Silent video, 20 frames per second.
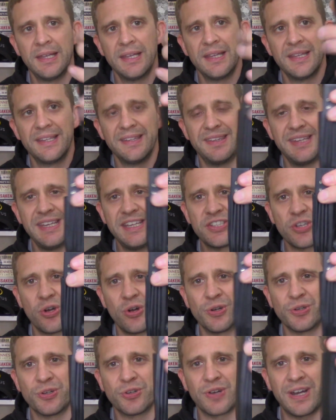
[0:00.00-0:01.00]
these
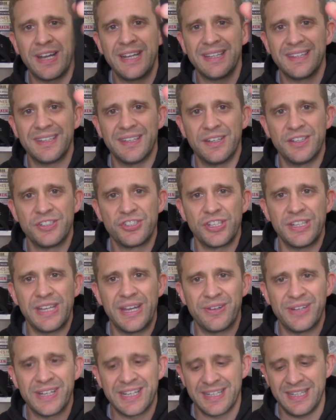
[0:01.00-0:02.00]
aren't great. They're
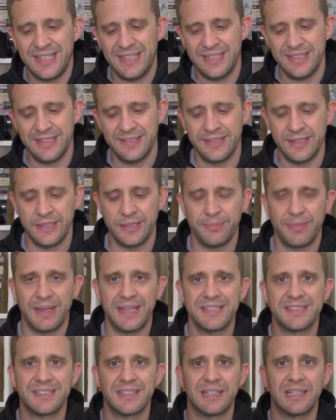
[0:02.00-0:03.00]
generic. They're
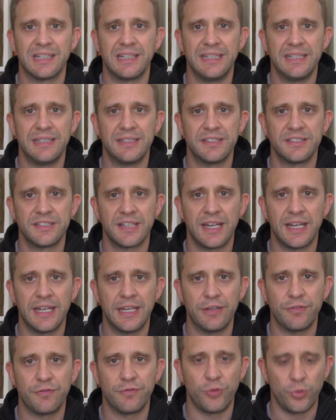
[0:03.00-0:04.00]
basically
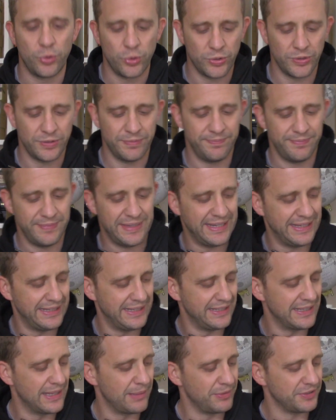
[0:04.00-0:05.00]
designed for
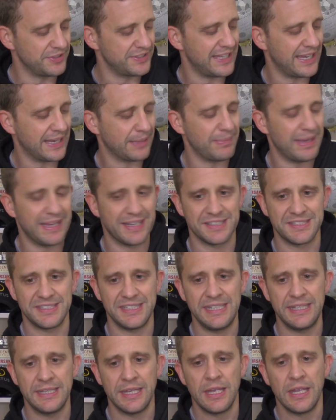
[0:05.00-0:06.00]
any double stack
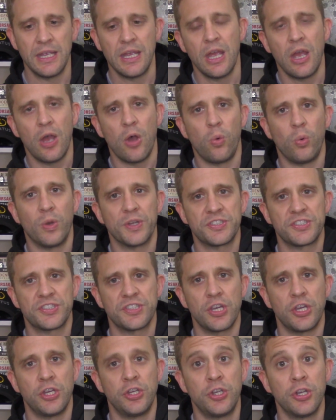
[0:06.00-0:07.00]
magazine.
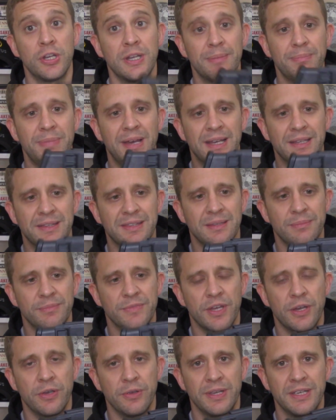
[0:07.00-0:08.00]
What's good about them,
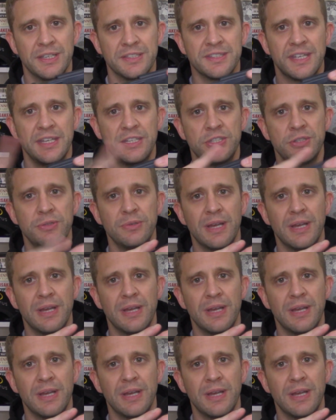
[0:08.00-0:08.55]
though, is they do